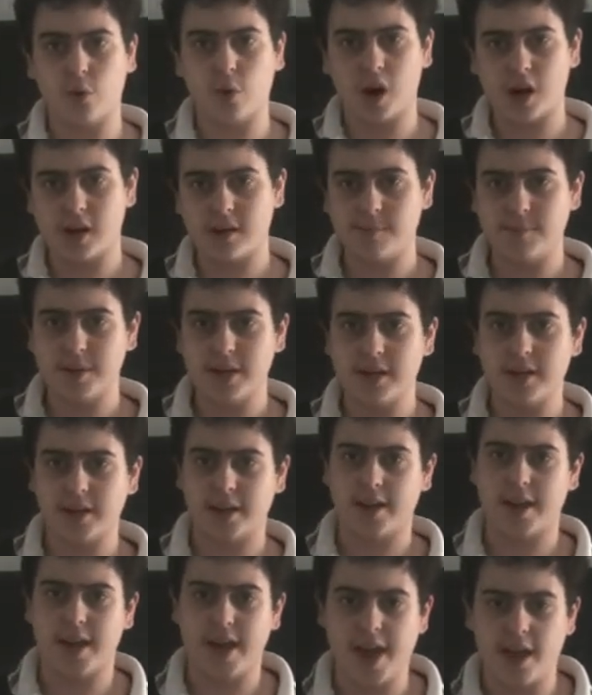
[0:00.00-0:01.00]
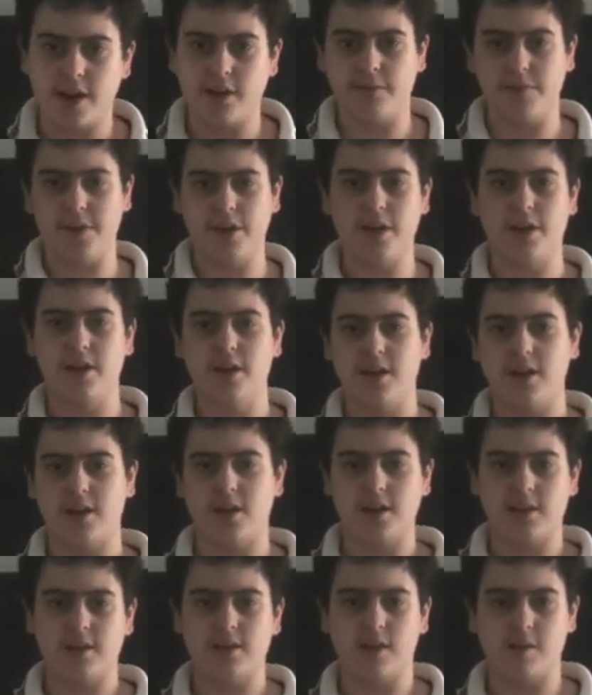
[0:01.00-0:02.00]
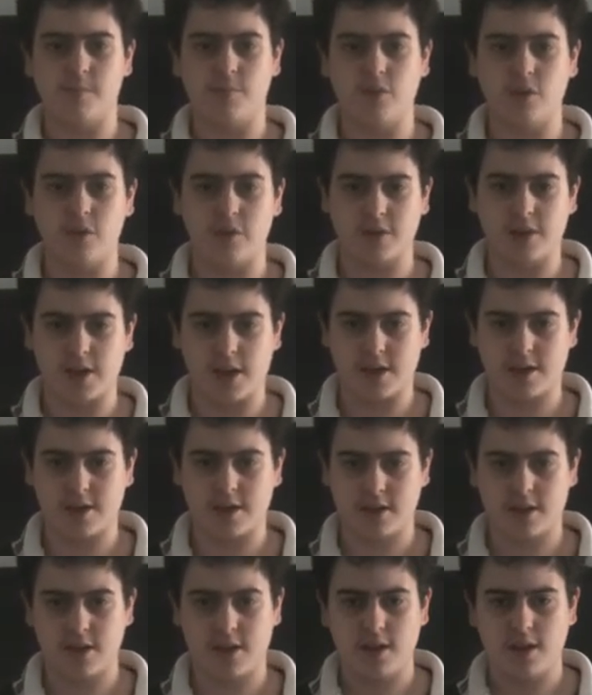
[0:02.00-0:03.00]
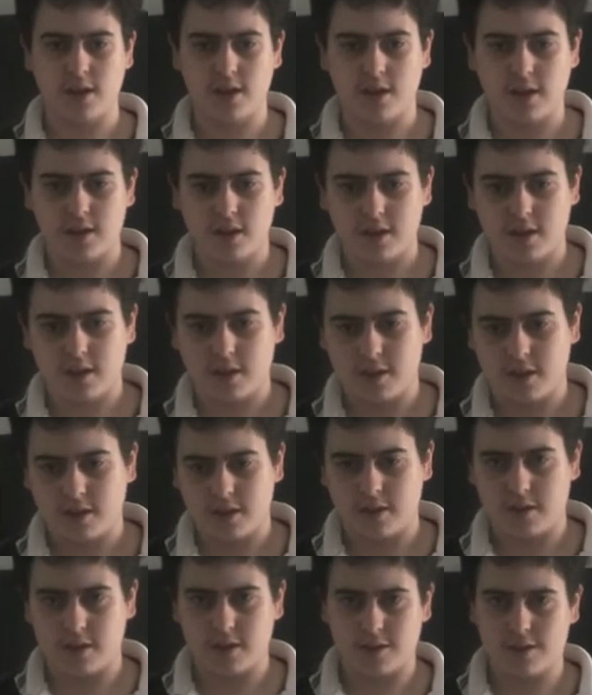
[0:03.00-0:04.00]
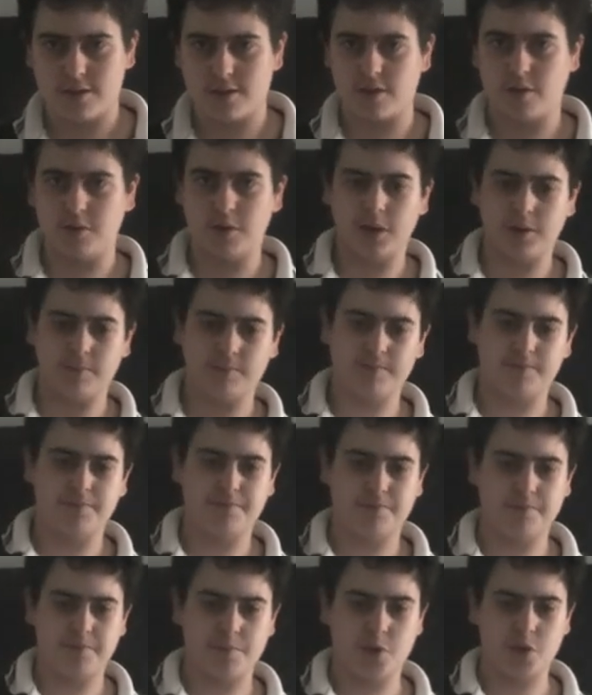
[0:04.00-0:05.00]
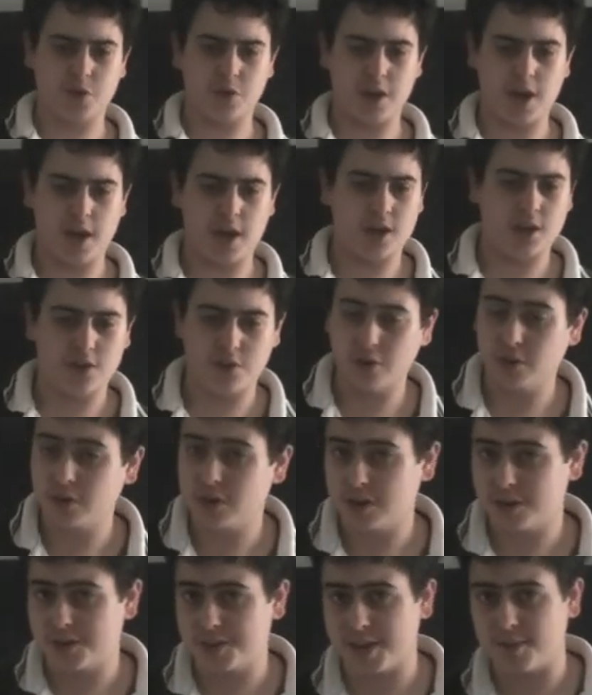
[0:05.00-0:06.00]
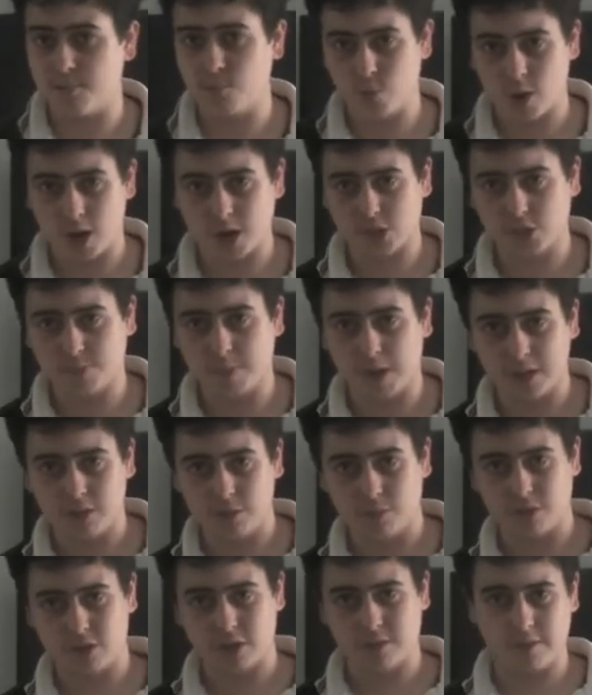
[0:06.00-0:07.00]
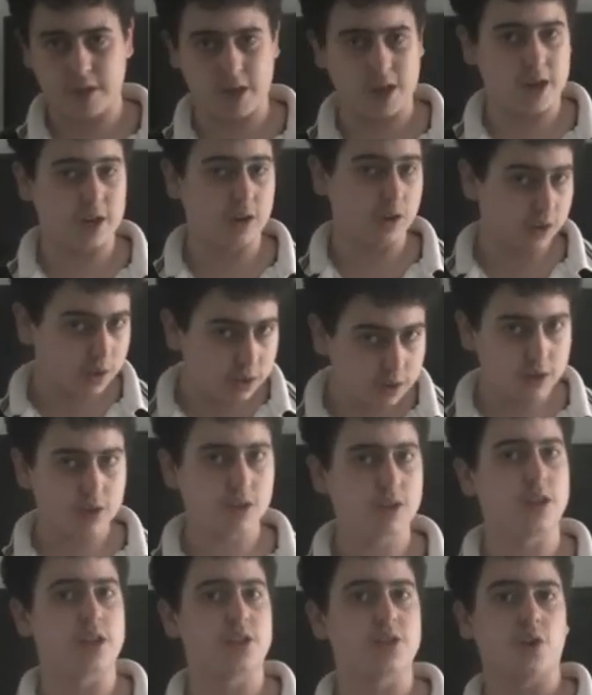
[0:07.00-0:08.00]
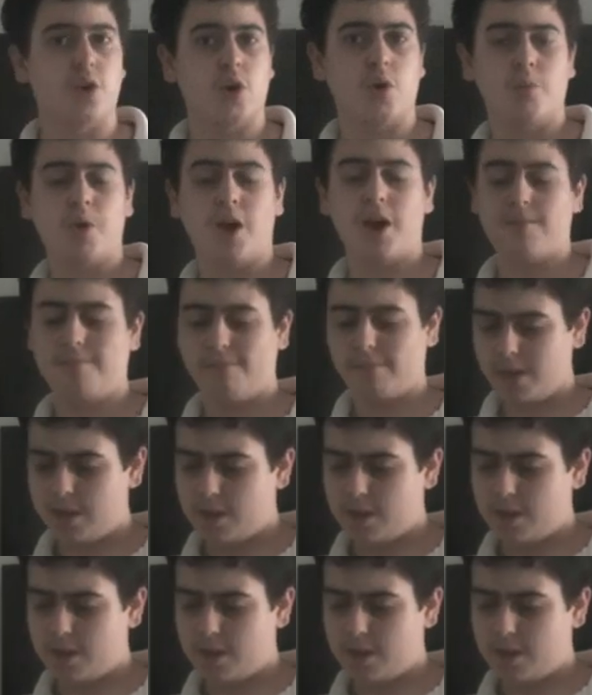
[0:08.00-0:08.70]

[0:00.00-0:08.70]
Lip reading: quite a big head of it into the process. So yeah, it's not going to seem rushed by the looks of it, and let's hope, right?